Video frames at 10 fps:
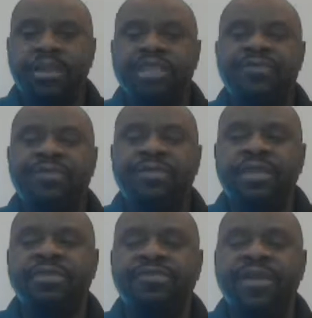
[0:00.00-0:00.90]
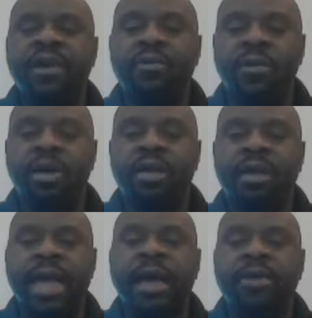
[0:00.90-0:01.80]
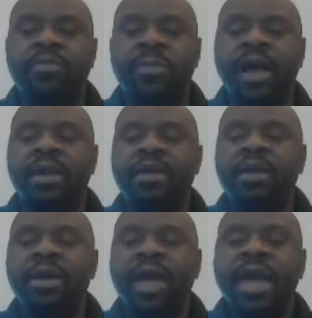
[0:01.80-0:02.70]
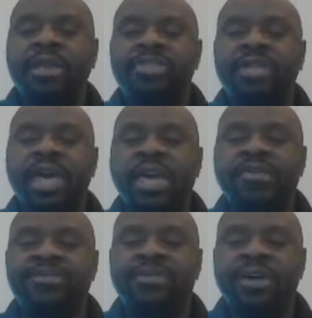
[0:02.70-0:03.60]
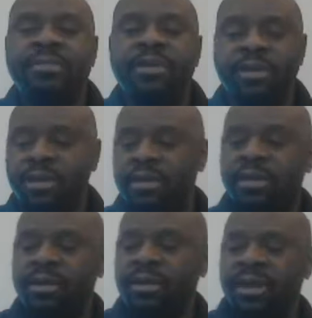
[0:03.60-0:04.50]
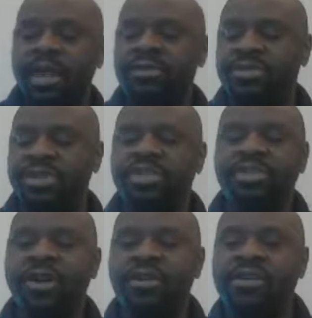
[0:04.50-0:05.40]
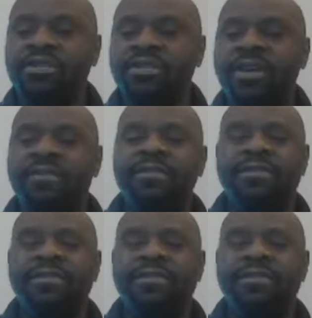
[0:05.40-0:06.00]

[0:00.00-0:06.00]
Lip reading: Now, this is very well a guy who probably had slaves or something, and he was teaching all this stuff.